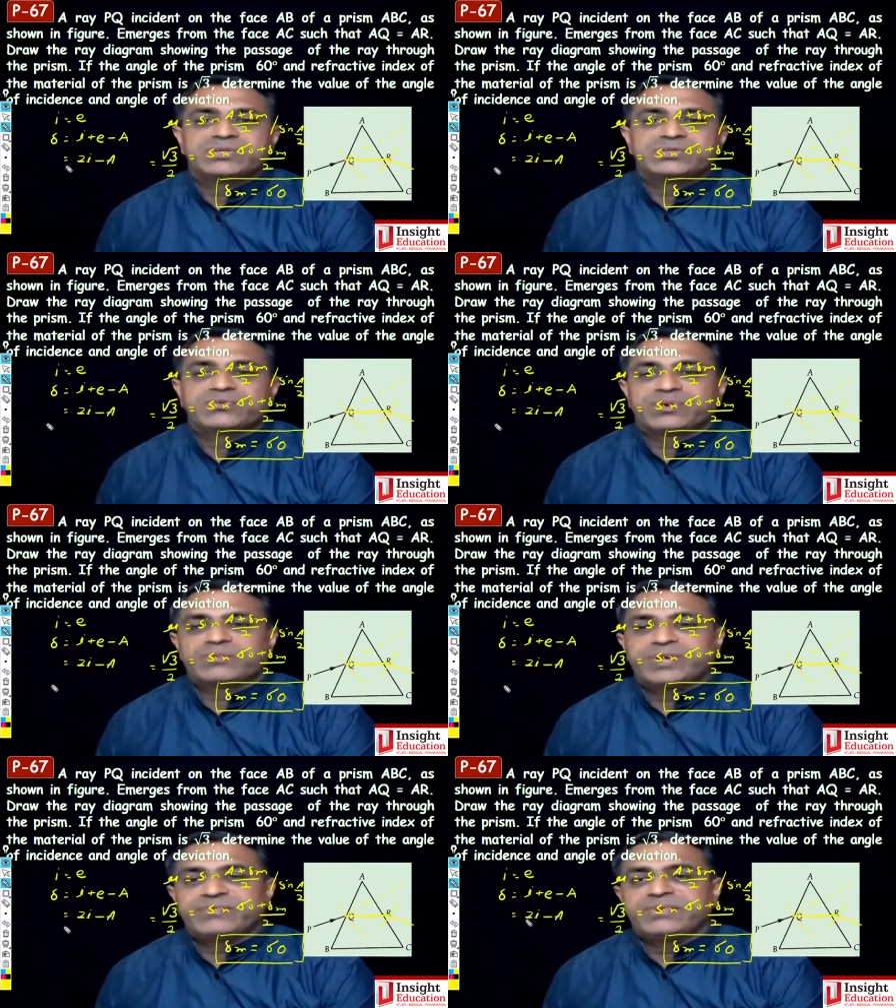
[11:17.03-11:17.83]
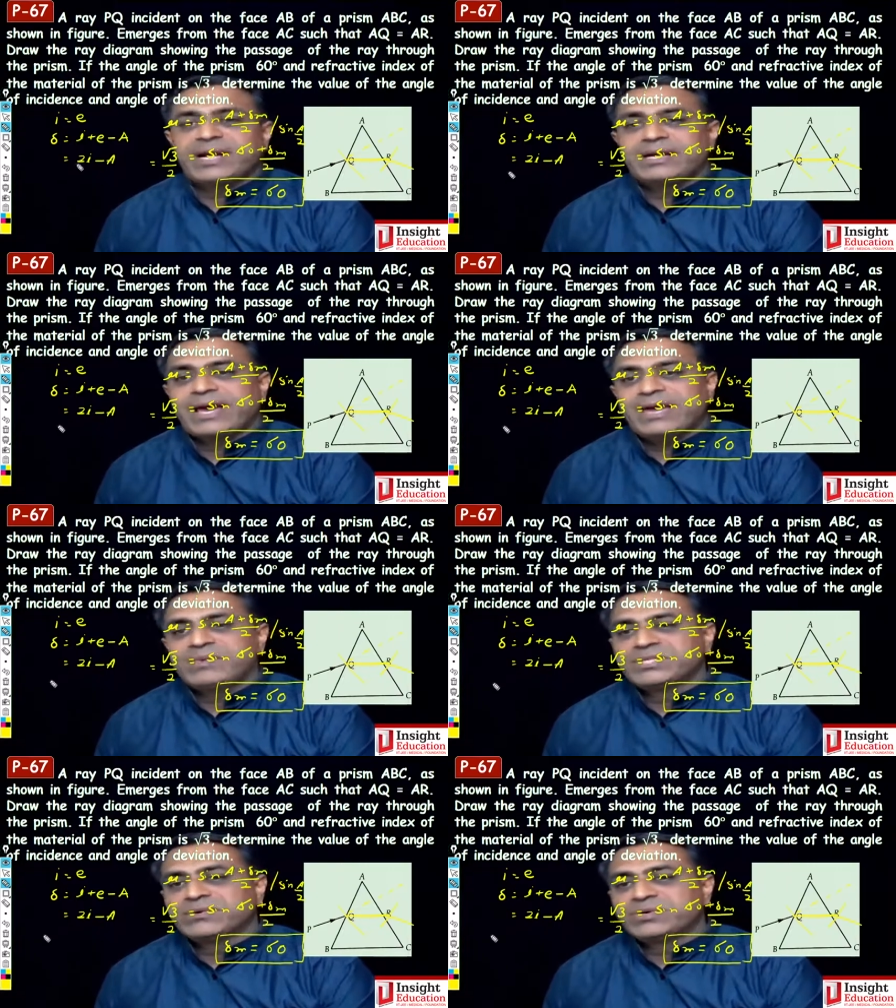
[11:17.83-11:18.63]
So from if delta m
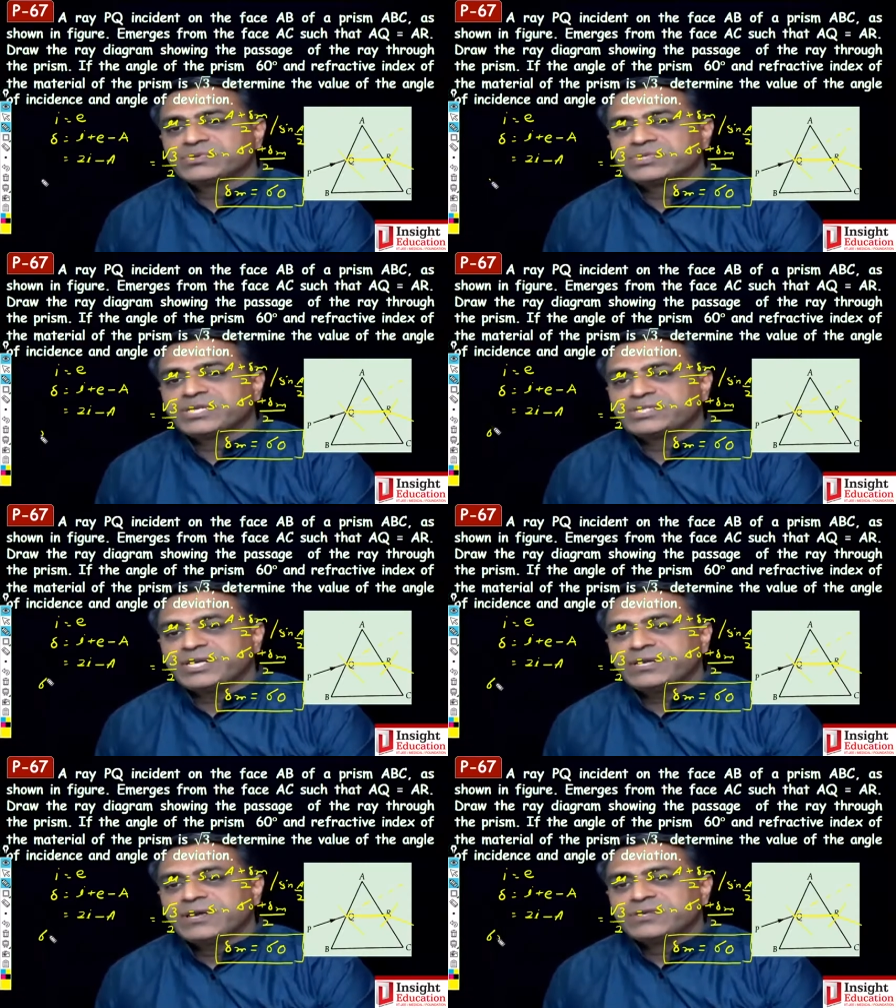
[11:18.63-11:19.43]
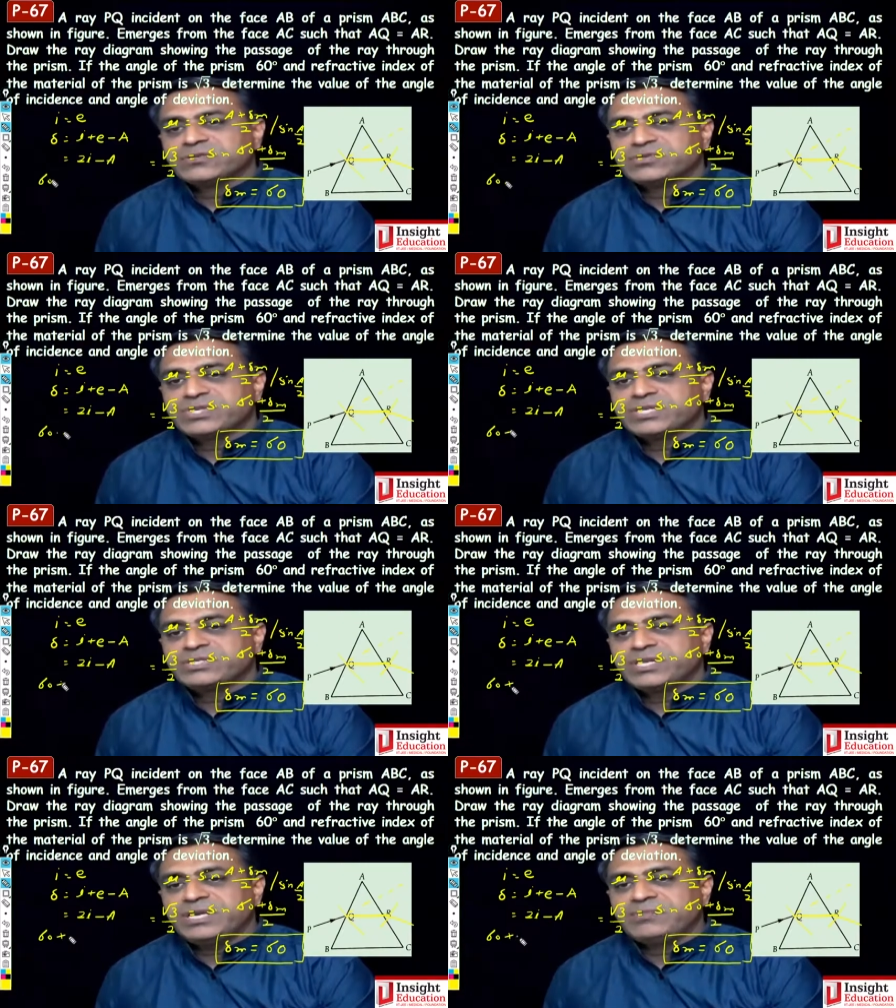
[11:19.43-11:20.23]
is equal to 60, so
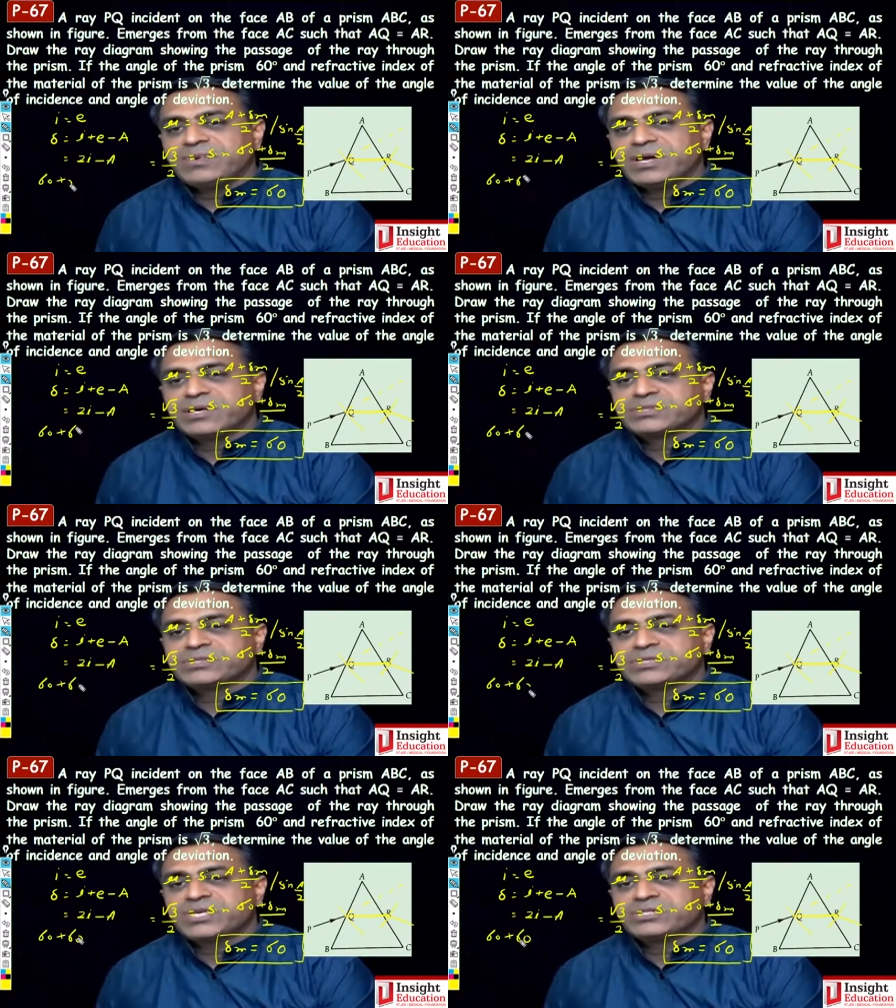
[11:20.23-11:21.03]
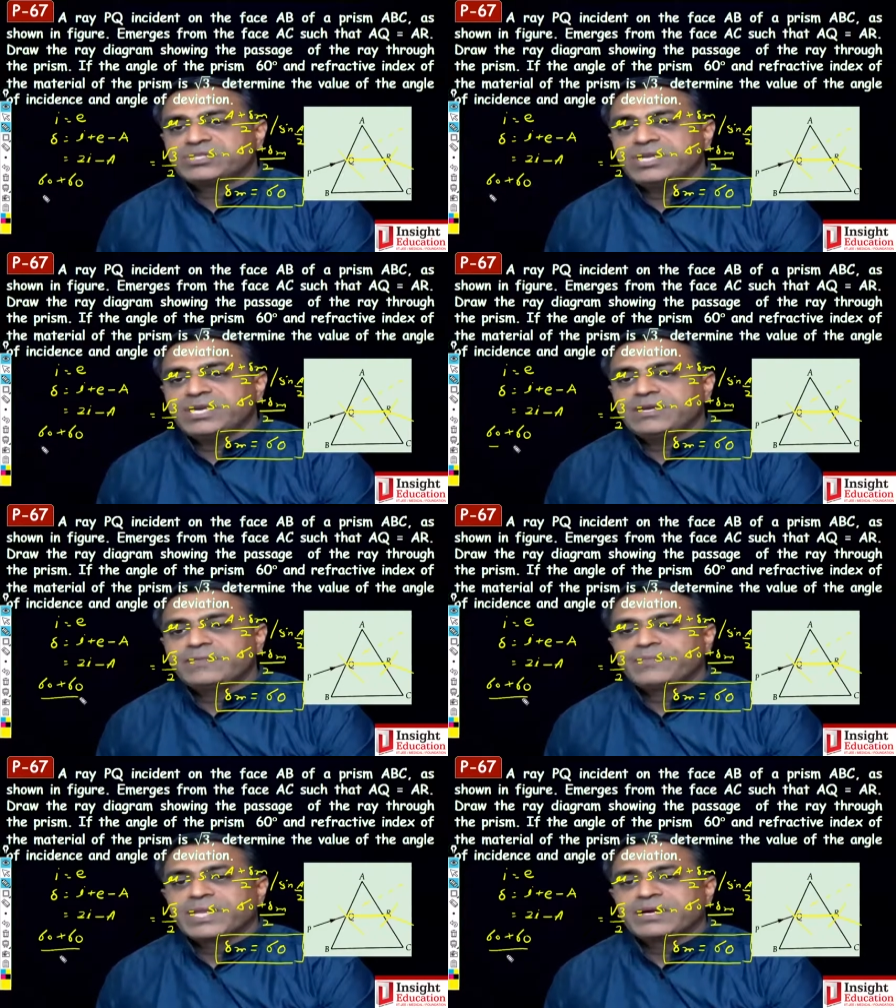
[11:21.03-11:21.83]
60 plus 60
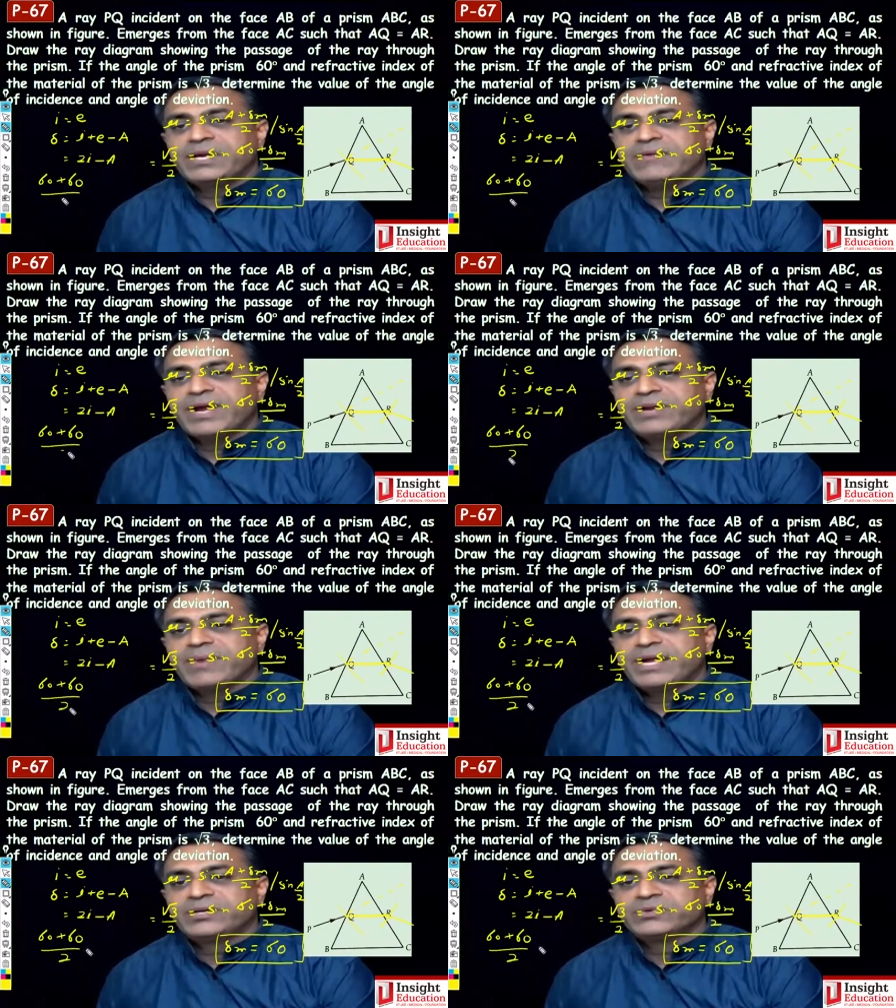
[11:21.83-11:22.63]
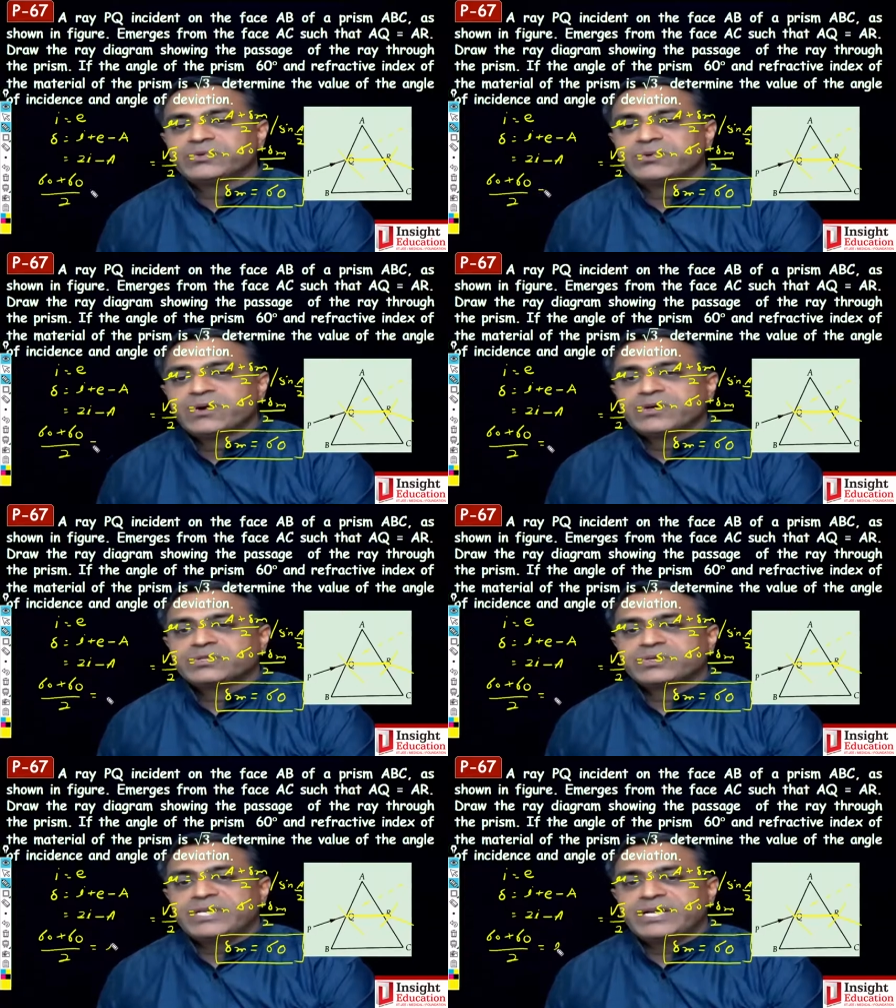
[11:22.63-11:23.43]
divided by 2,
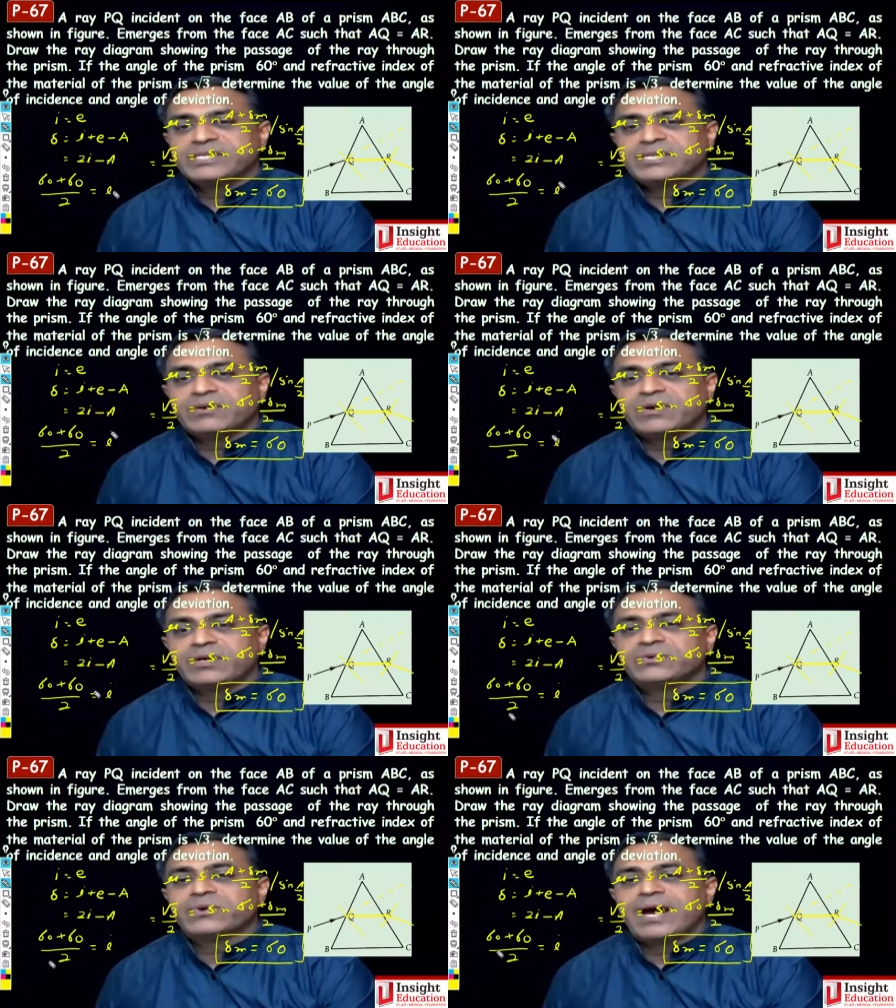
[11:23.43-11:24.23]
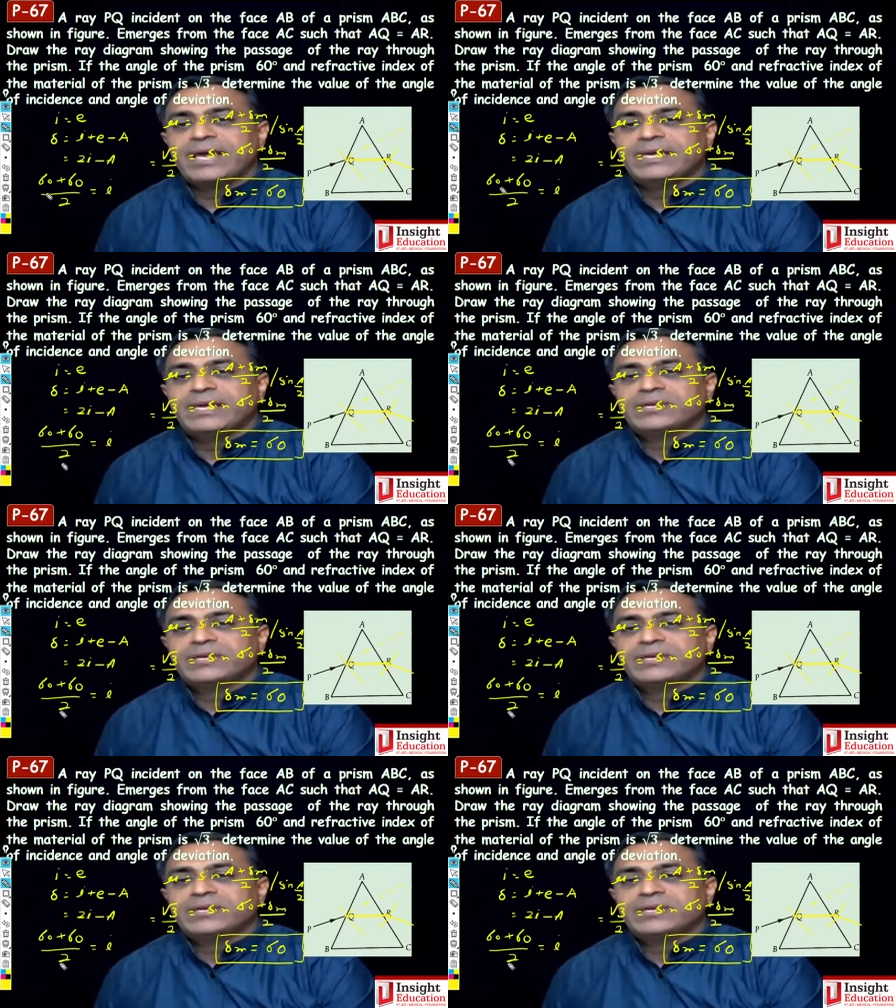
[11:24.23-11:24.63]
so that is equal to I.